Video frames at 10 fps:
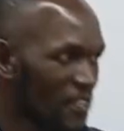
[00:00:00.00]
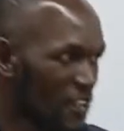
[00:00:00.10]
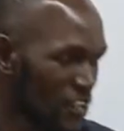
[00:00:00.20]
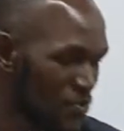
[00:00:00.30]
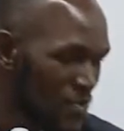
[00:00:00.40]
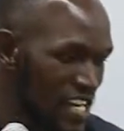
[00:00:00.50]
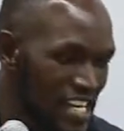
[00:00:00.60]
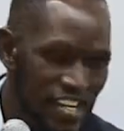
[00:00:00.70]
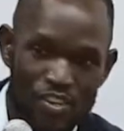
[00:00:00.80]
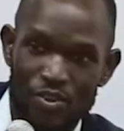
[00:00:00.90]
because we
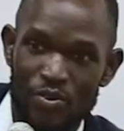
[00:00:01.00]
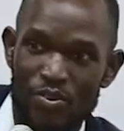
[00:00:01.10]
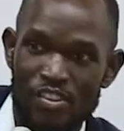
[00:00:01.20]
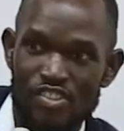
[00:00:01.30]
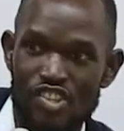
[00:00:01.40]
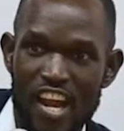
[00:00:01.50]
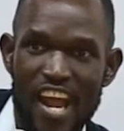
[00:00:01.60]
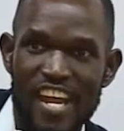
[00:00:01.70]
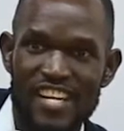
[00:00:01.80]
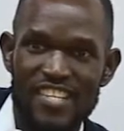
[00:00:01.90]
need to
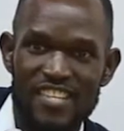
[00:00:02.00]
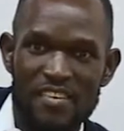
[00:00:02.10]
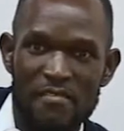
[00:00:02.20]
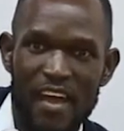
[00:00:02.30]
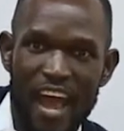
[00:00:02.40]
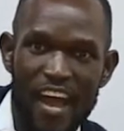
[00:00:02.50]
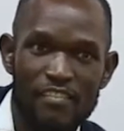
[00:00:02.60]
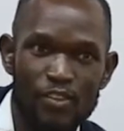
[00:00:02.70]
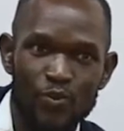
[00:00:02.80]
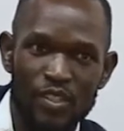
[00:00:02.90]
change
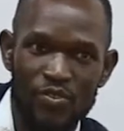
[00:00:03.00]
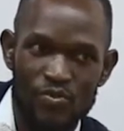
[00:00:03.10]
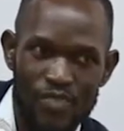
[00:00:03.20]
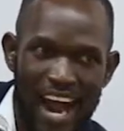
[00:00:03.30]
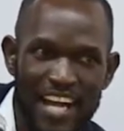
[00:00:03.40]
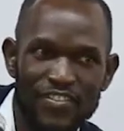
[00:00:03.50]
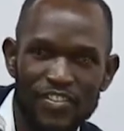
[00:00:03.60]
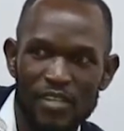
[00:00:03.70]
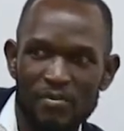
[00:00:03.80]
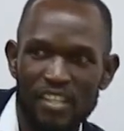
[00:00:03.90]
everyone right
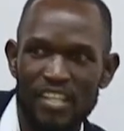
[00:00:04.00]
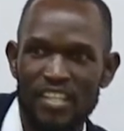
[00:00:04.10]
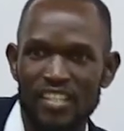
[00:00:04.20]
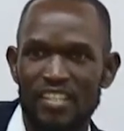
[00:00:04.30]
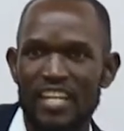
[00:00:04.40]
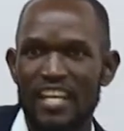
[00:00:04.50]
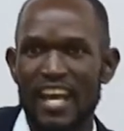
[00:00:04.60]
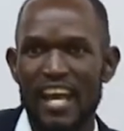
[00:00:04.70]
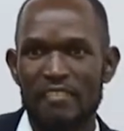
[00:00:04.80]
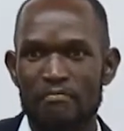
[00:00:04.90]
from here
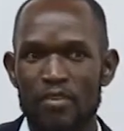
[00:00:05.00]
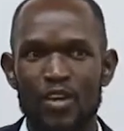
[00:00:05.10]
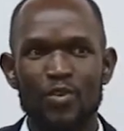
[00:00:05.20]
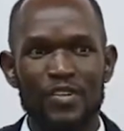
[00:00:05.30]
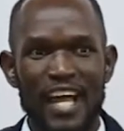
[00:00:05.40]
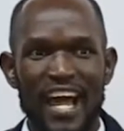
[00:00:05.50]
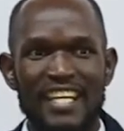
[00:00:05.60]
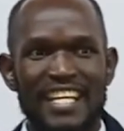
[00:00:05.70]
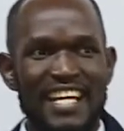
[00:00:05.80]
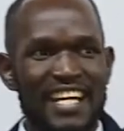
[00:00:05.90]
and build
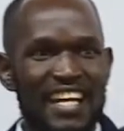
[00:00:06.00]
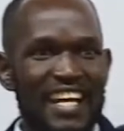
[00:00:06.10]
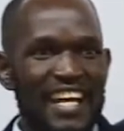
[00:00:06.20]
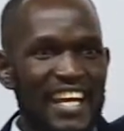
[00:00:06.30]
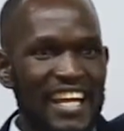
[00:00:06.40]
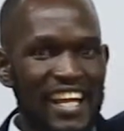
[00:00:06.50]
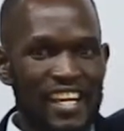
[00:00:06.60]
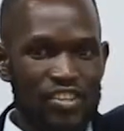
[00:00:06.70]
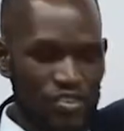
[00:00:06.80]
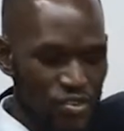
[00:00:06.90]
that
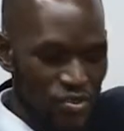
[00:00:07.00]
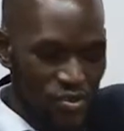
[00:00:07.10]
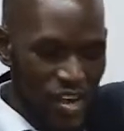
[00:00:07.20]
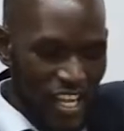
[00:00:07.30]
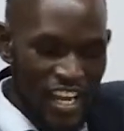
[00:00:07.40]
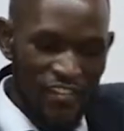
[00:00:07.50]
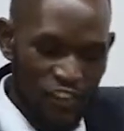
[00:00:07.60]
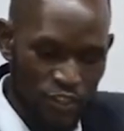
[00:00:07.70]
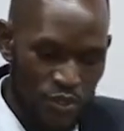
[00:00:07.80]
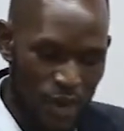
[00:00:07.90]
into
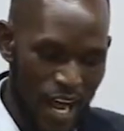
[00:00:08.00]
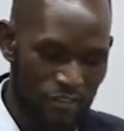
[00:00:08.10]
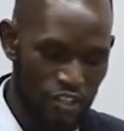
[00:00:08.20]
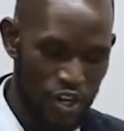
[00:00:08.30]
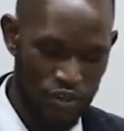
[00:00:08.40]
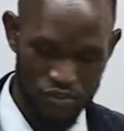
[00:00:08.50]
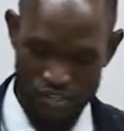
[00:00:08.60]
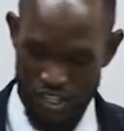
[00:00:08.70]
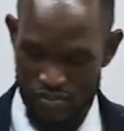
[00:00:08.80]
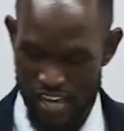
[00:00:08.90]
even those who have the
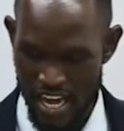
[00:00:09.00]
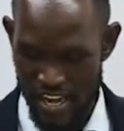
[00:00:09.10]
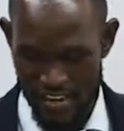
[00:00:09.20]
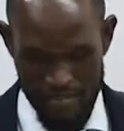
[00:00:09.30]
doctoral degree.